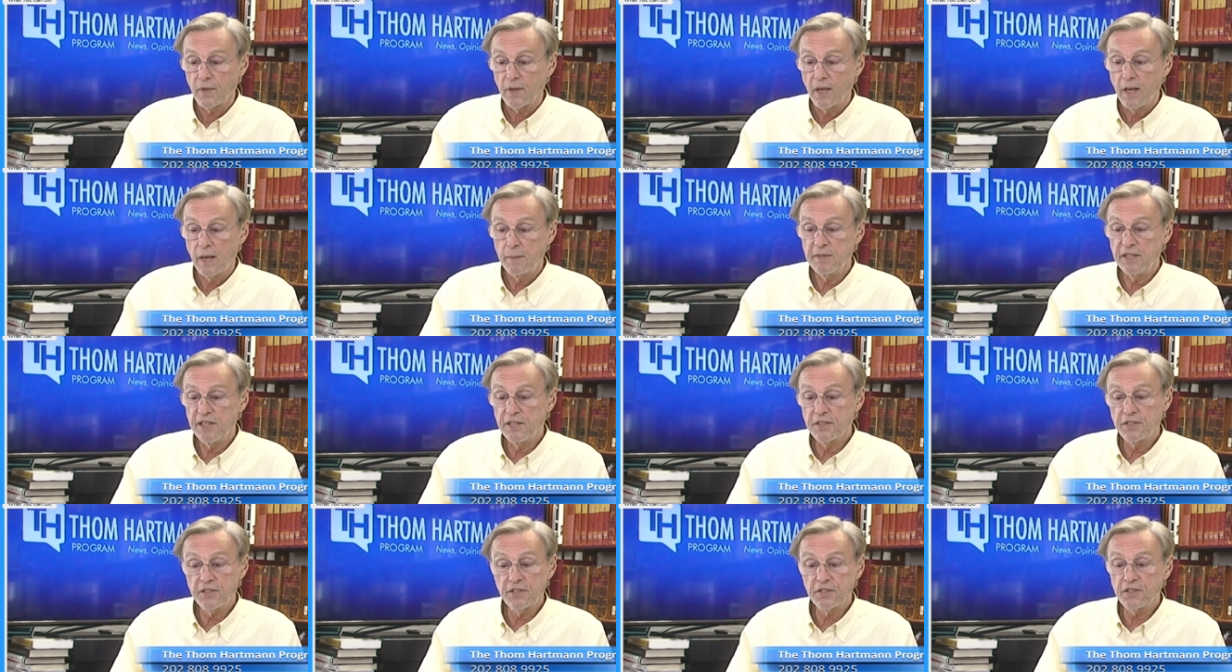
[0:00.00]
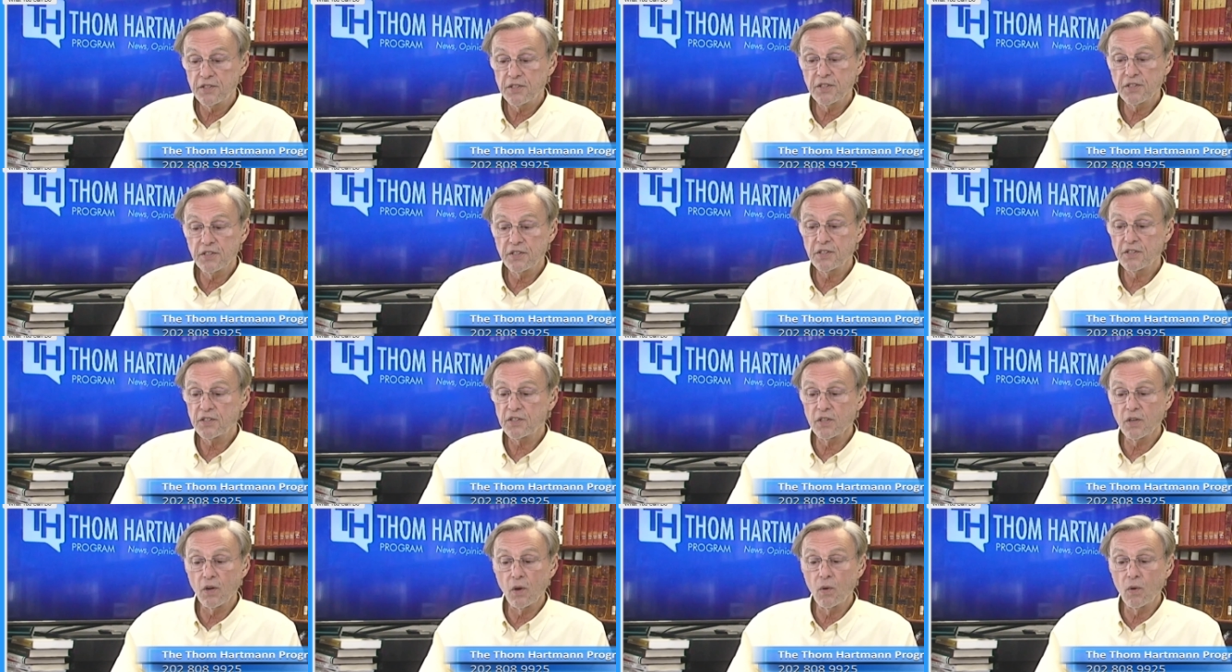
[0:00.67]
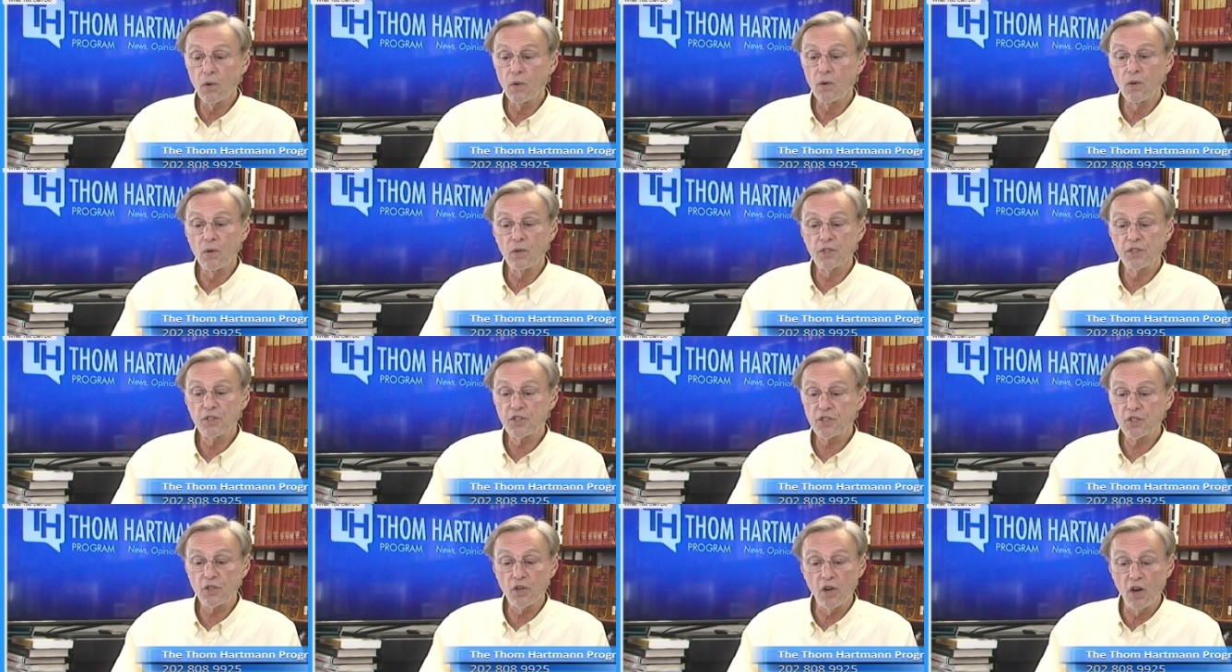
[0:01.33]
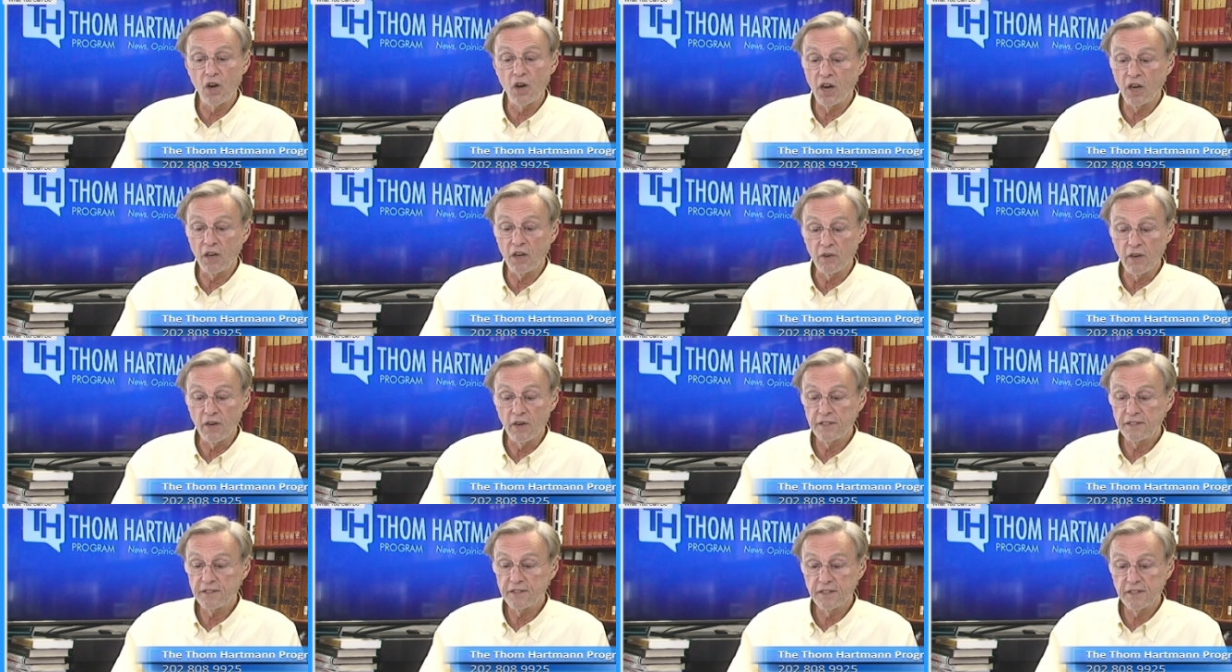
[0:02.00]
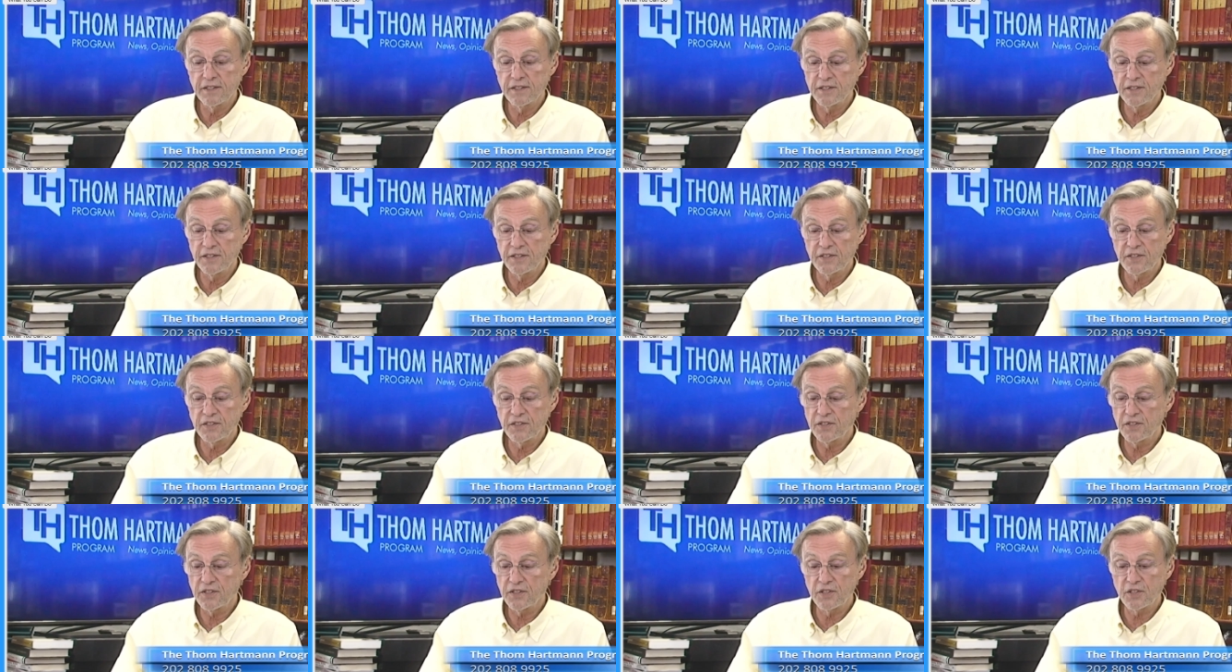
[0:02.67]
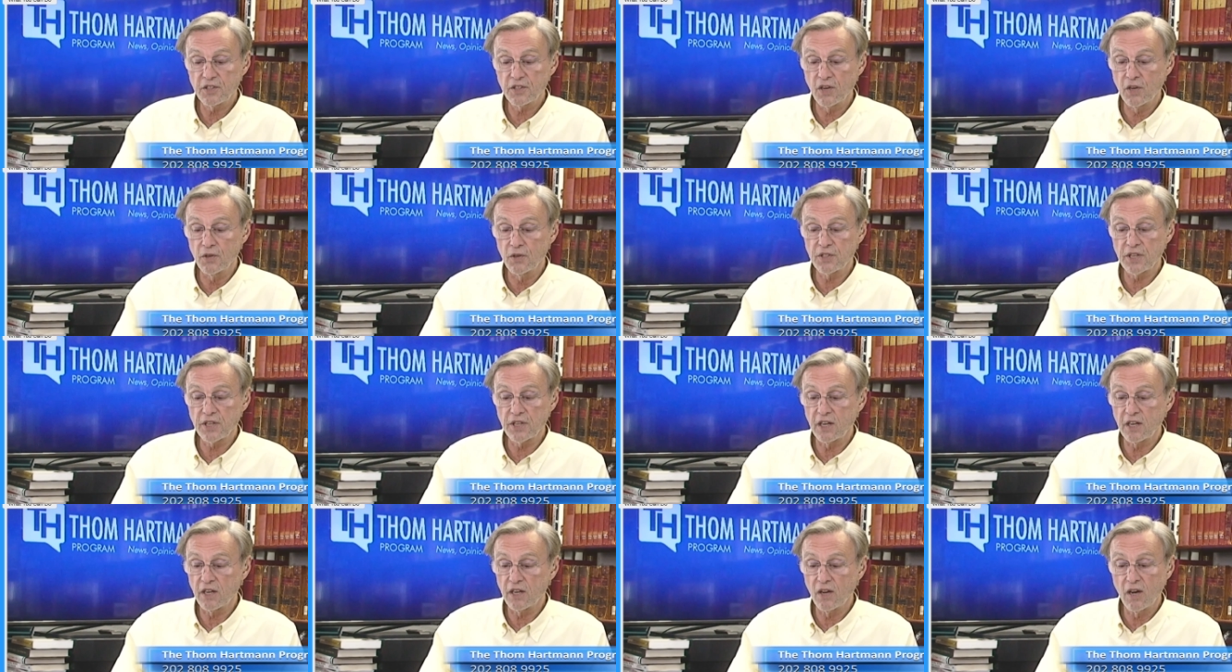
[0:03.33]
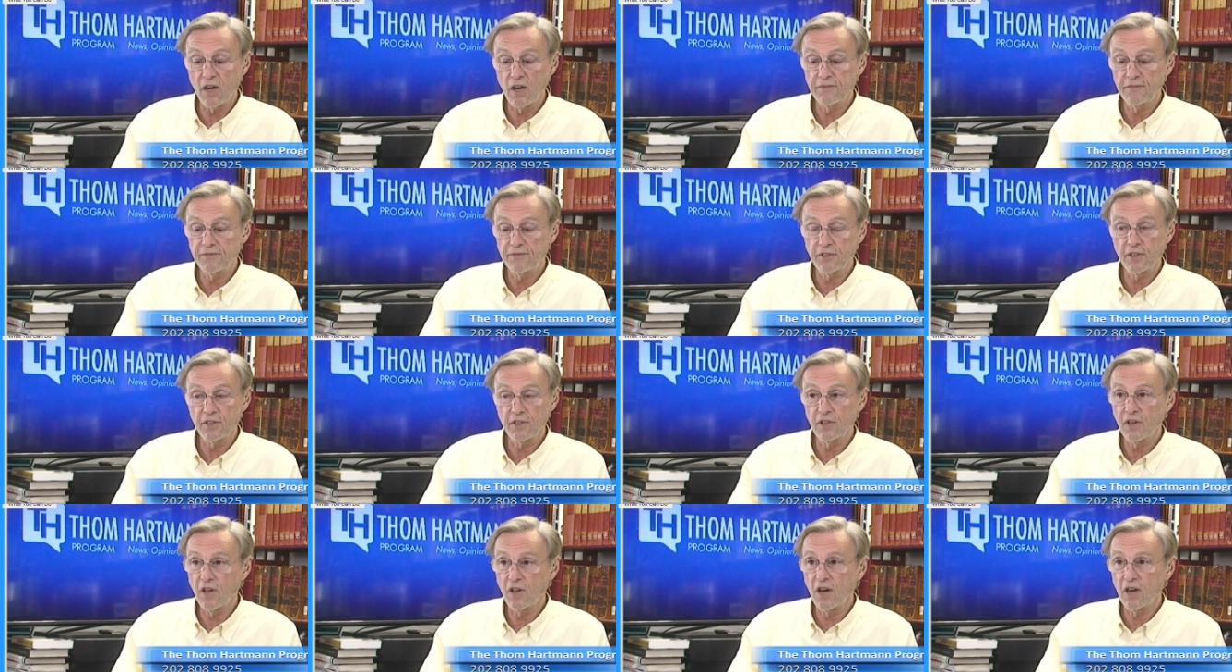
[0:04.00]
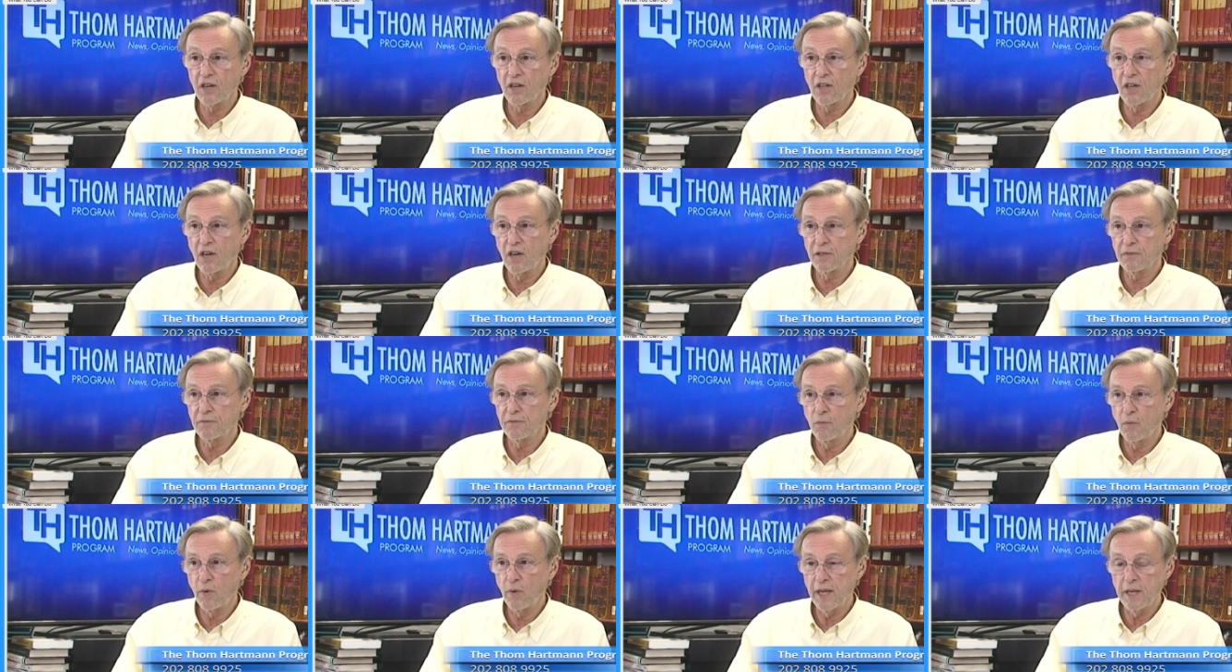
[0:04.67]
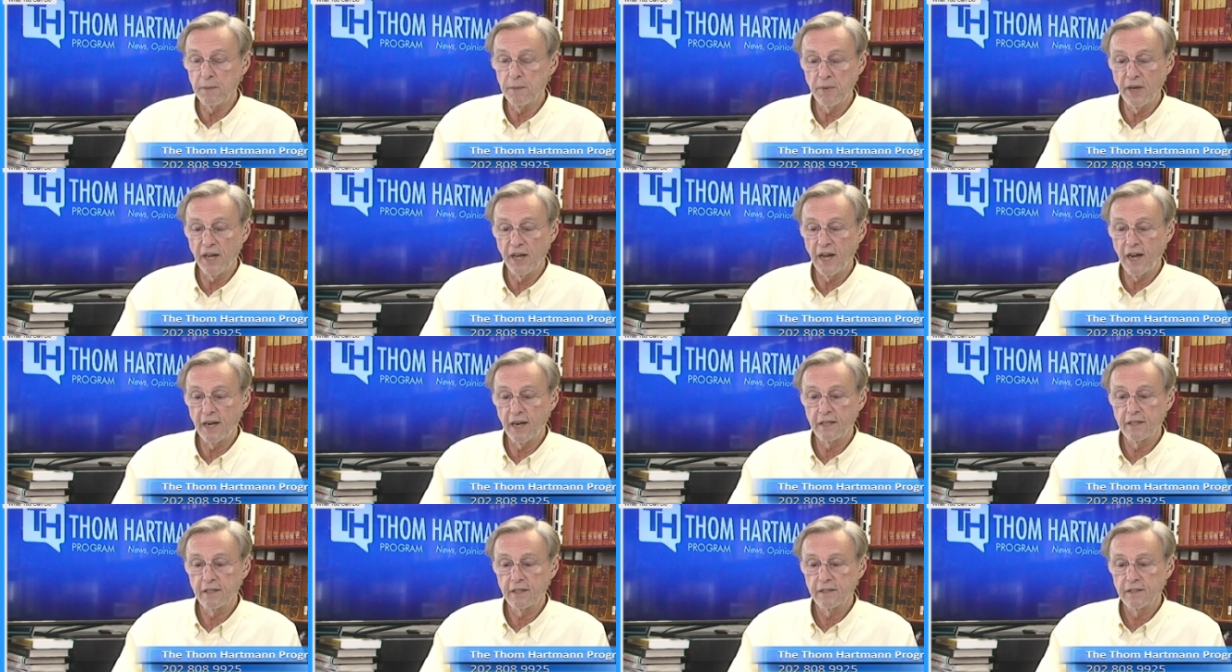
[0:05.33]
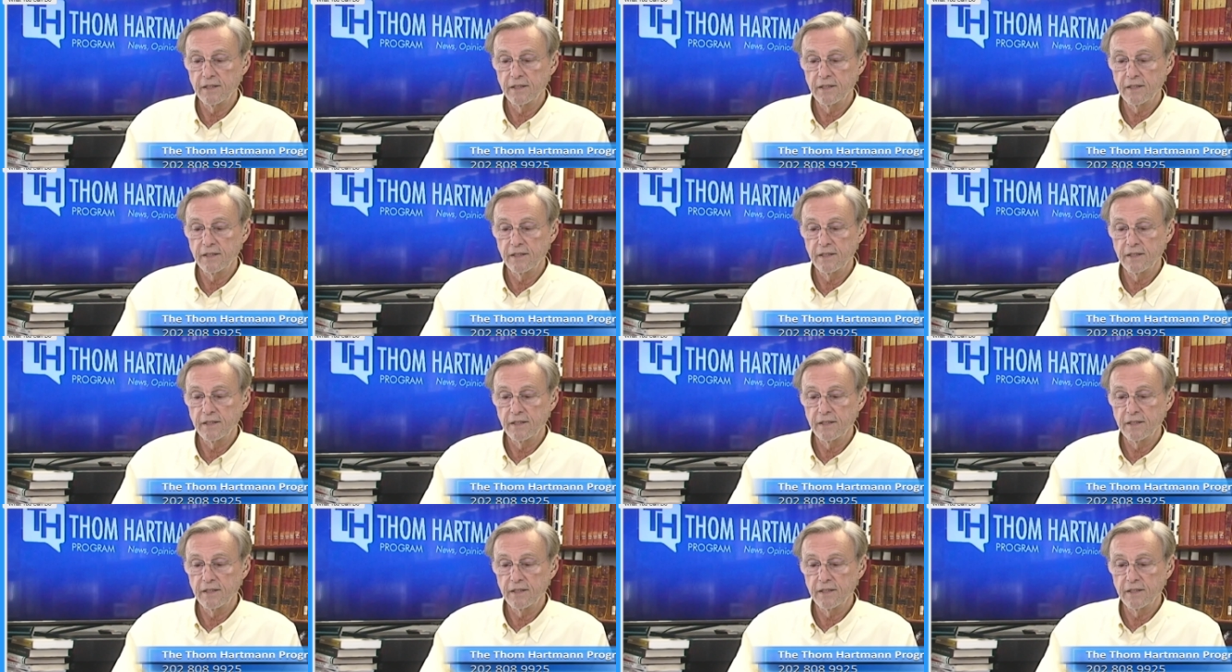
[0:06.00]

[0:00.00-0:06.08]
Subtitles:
I mean, this is an old song, right? This goes on a long way back.